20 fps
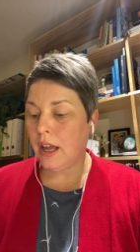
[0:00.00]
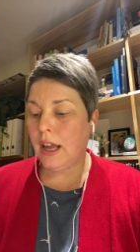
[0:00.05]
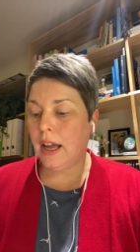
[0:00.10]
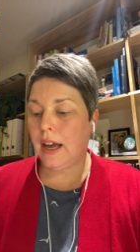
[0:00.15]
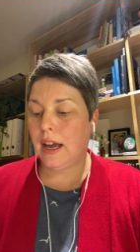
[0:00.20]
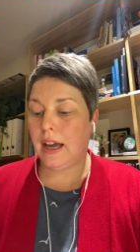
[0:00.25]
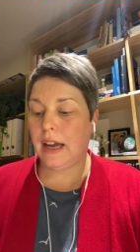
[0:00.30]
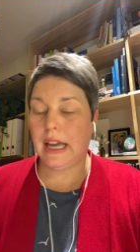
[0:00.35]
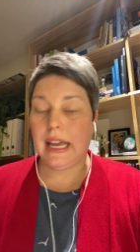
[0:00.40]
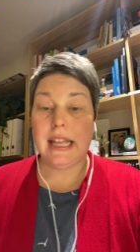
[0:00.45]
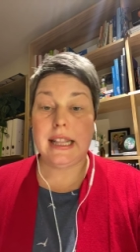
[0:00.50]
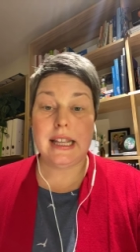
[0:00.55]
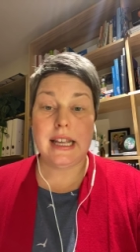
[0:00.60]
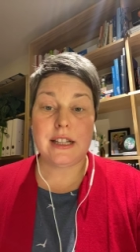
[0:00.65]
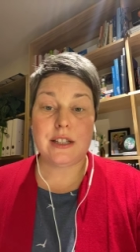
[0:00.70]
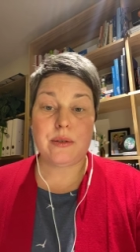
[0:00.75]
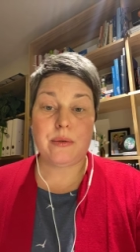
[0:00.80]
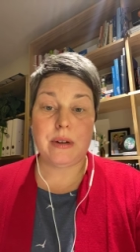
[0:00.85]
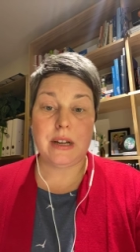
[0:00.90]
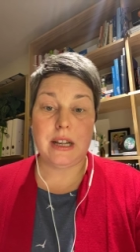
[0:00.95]
uh, and
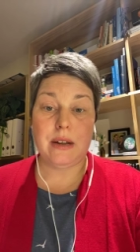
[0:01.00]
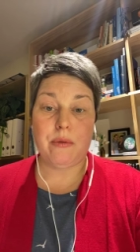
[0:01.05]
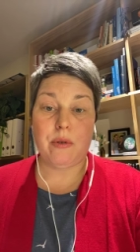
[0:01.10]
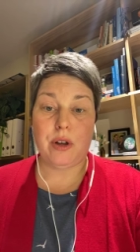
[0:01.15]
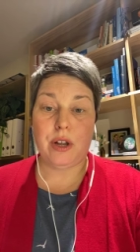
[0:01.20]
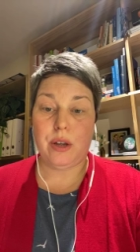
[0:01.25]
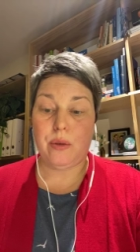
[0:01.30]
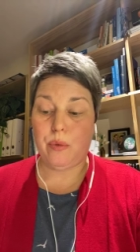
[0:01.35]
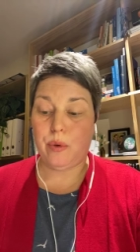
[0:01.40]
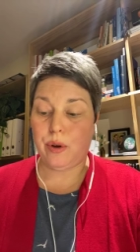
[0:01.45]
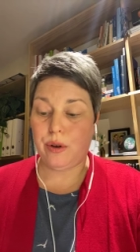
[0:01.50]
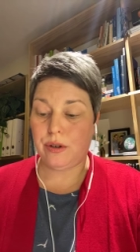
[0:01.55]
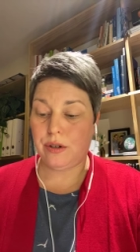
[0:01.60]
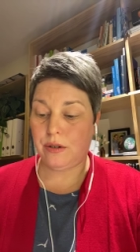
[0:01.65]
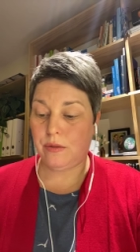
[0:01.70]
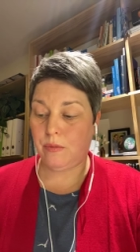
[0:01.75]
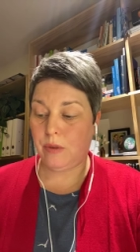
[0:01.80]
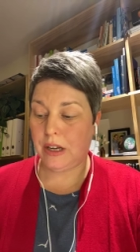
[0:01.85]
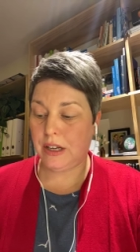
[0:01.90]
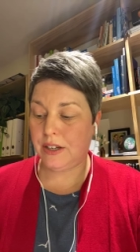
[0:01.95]
that's really what you want
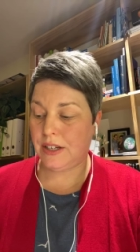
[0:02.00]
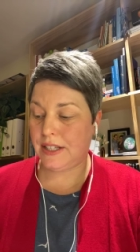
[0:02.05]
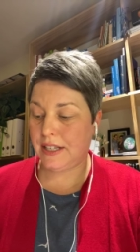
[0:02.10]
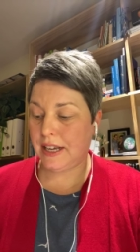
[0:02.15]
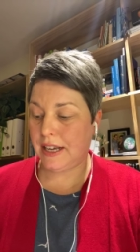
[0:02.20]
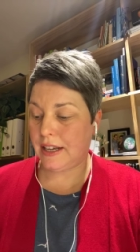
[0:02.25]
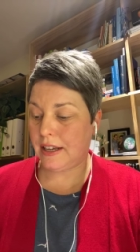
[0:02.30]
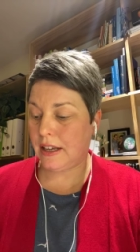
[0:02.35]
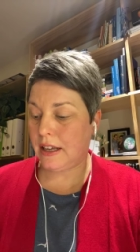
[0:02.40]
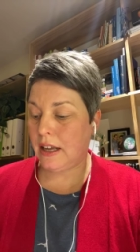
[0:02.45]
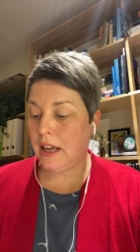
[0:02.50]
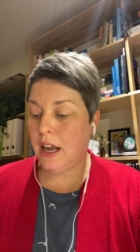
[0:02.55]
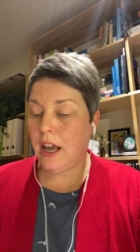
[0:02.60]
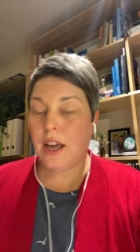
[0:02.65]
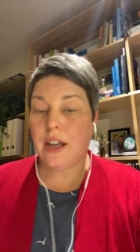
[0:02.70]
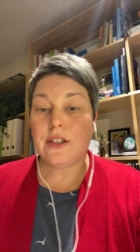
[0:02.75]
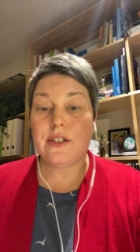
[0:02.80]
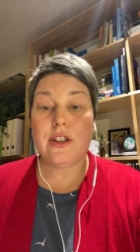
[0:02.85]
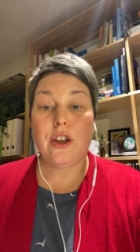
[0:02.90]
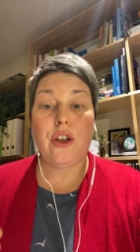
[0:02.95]
when you're sick.
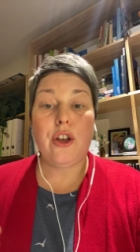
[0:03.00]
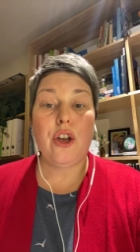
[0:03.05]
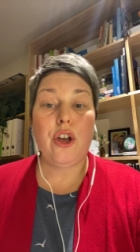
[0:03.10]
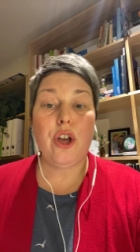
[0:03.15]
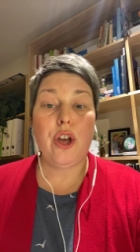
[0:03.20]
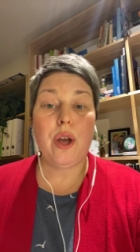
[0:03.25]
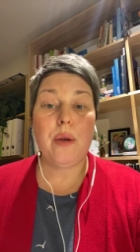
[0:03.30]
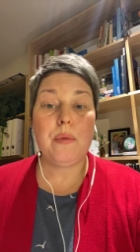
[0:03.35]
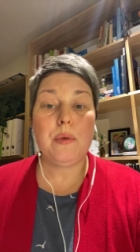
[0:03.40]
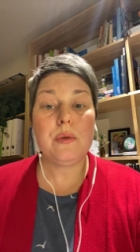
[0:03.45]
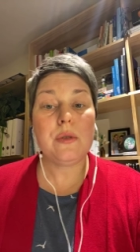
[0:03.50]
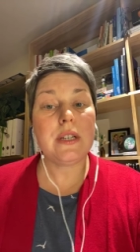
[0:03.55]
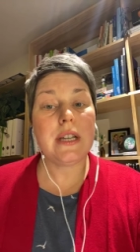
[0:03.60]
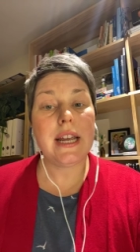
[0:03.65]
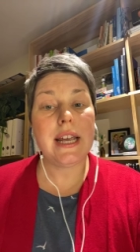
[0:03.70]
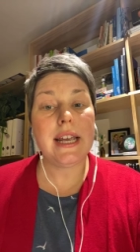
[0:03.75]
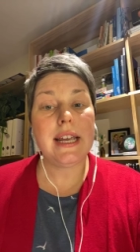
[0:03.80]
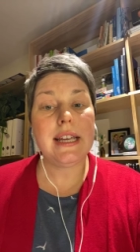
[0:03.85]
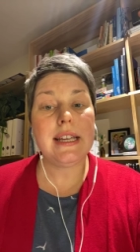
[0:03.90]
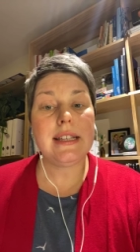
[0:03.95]
So herbal
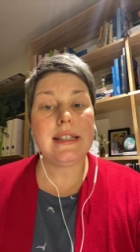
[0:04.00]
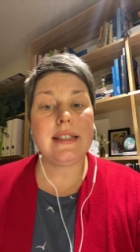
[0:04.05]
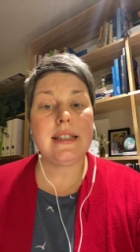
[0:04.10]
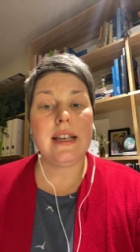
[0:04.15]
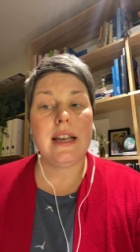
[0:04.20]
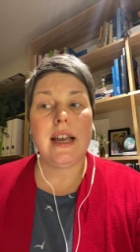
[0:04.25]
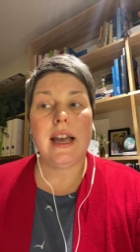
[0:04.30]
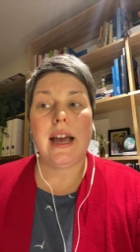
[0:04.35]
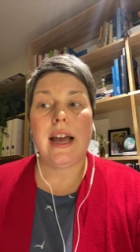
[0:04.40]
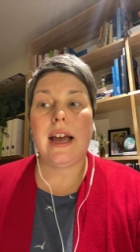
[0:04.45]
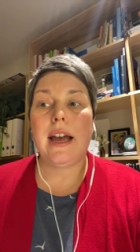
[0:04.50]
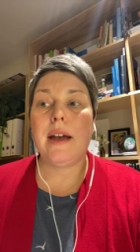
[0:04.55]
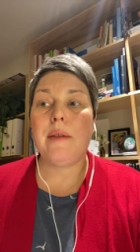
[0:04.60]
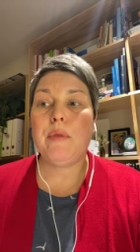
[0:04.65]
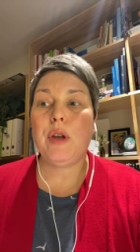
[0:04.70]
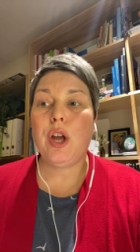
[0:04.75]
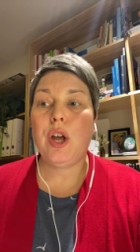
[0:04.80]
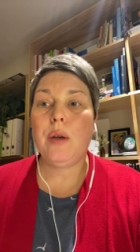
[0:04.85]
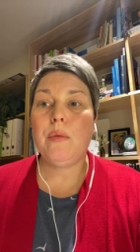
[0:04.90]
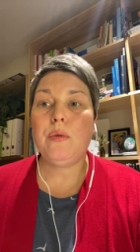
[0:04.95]
teas, um,
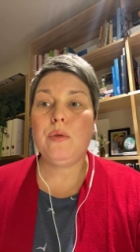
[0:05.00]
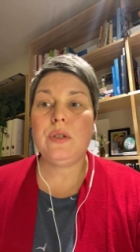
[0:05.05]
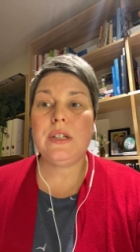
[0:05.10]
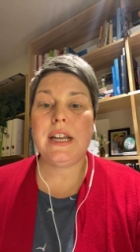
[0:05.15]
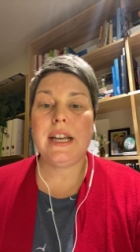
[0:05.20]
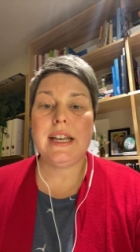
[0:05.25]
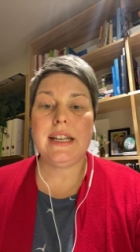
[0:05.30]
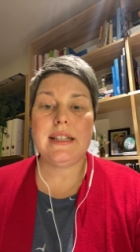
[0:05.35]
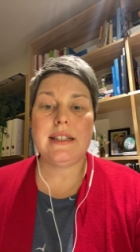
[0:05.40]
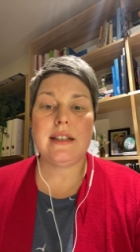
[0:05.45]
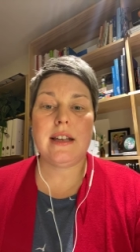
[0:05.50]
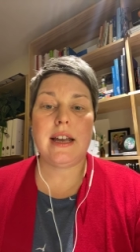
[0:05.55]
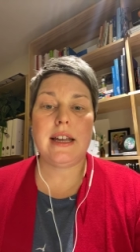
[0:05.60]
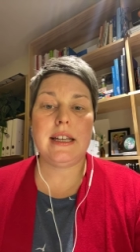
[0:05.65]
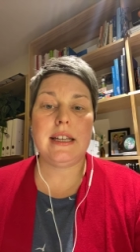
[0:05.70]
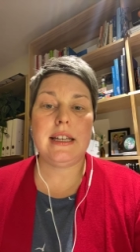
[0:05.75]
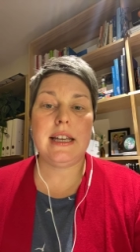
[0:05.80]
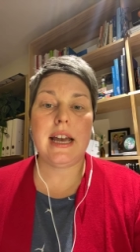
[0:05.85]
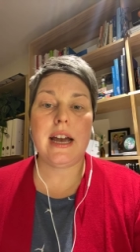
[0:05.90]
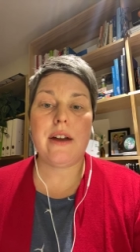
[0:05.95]
herbal teas like
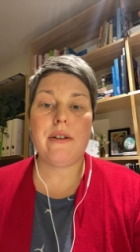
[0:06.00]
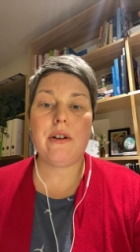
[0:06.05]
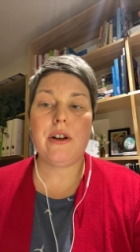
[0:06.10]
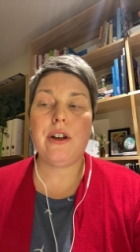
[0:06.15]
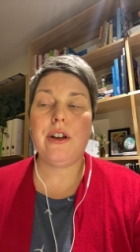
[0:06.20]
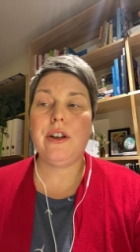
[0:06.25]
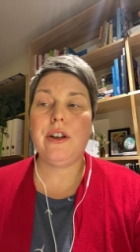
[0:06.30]
yarrow,